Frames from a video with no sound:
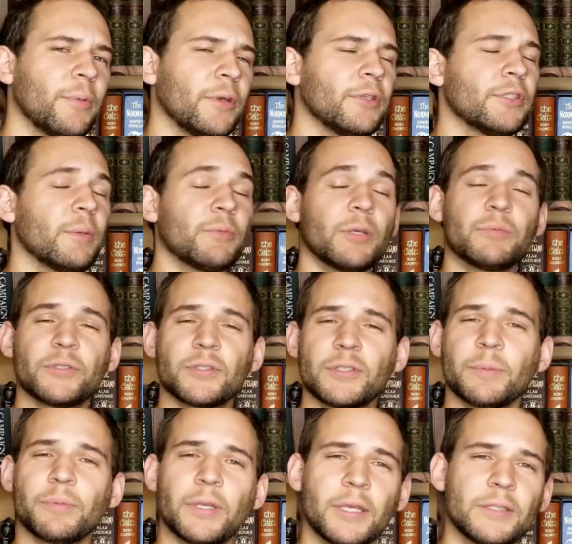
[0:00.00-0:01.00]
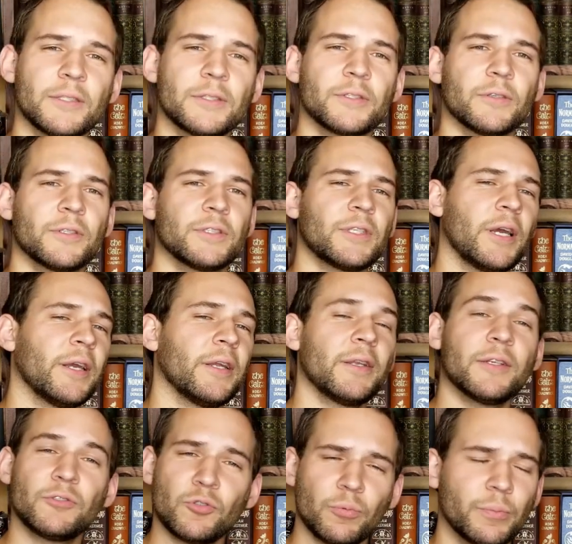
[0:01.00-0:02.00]
But sometimes the slip cases are designed,
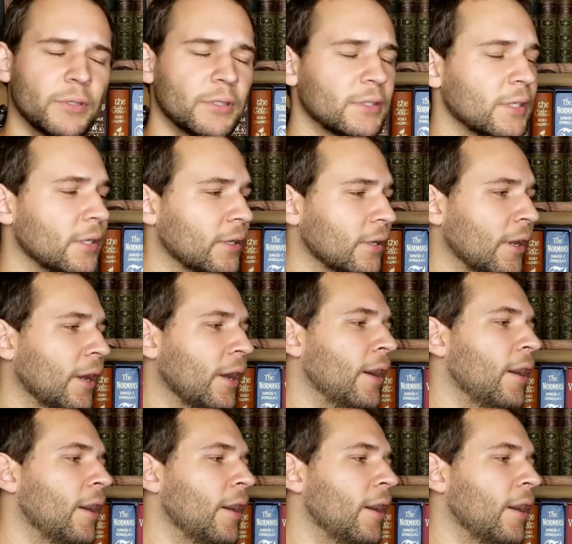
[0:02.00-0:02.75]
as you'll be seeing.